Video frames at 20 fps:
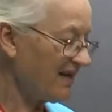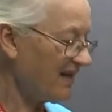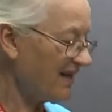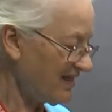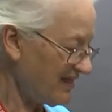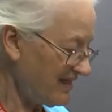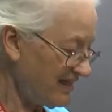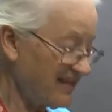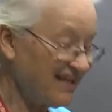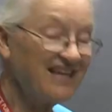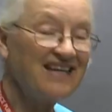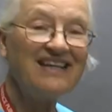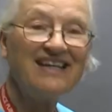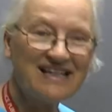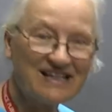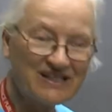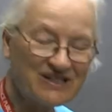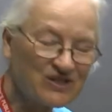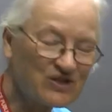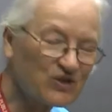then
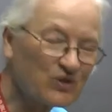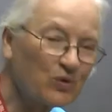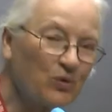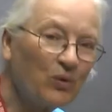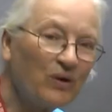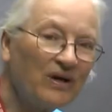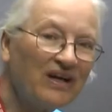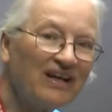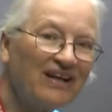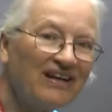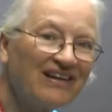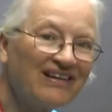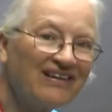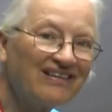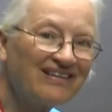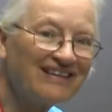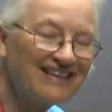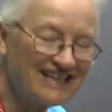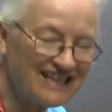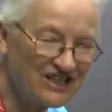a square
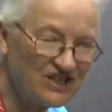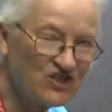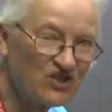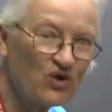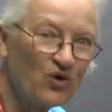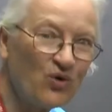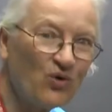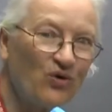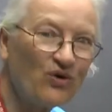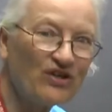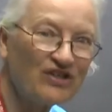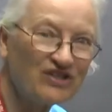is your